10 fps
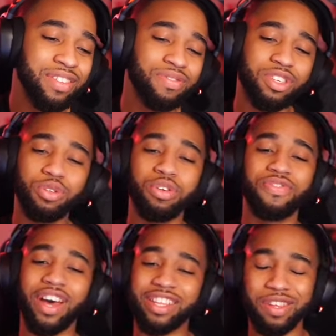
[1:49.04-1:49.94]
just due to the
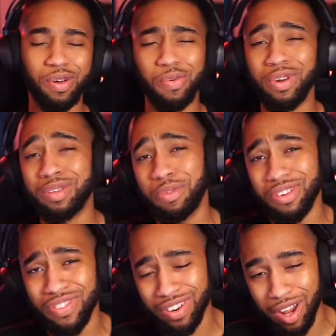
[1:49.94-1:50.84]
fact, you know, I want it to be a
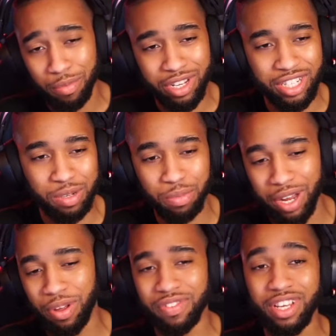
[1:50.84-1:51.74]
fair competition, but I
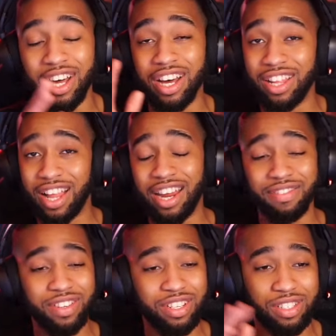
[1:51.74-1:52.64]
do have to cut a lot
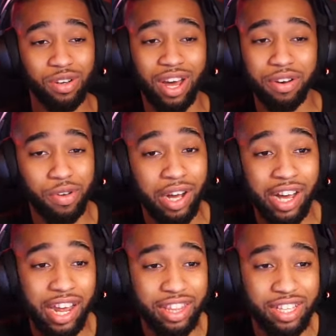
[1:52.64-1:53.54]
of it. So I don't know how
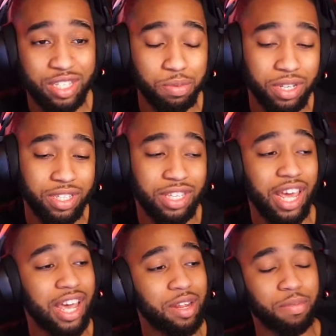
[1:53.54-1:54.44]
to edit this, but
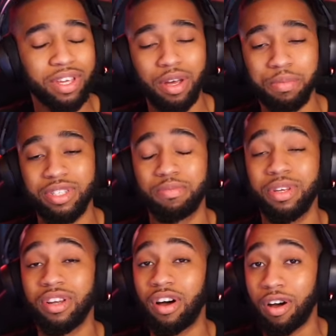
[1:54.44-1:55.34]
anime companies have
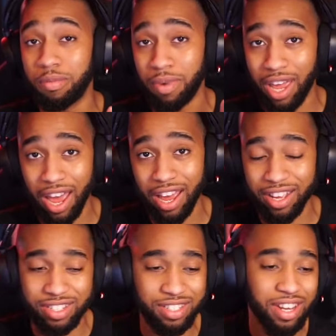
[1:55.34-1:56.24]
been on my
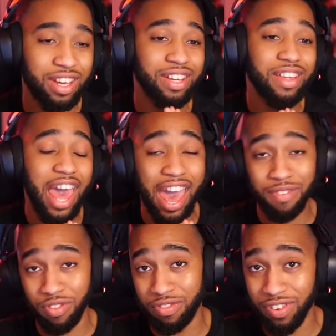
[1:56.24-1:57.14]
ass
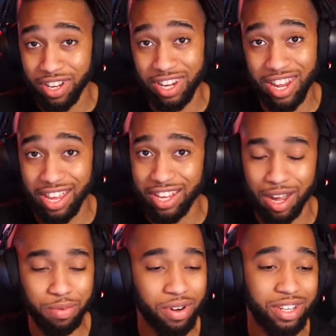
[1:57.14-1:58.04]
every fucking day
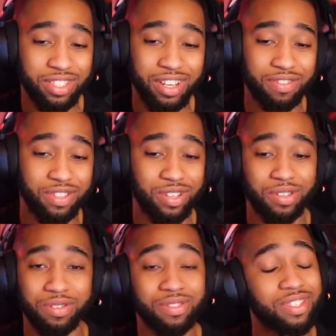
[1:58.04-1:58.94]
copywriting stuff.
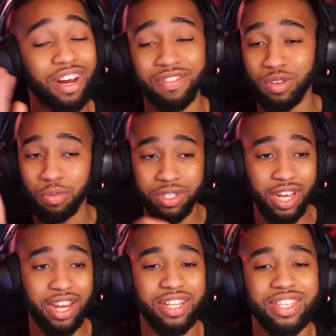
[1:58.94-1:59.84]
So sorry for this whole bunch of
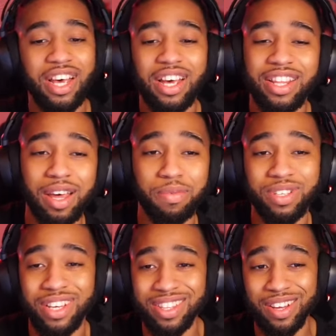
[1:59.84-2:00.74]
edits. That being
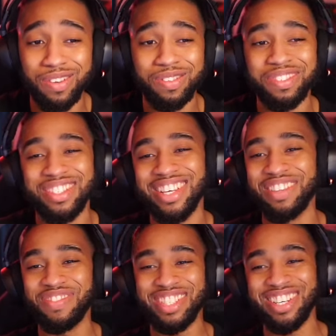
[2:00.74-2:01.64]
said, though, you know what I'm saying?
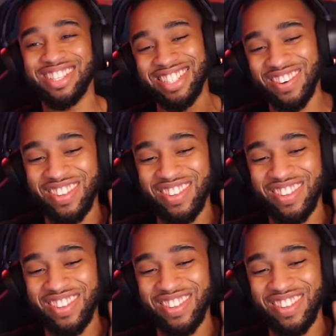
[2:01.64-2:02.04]
Let me check out the Shangri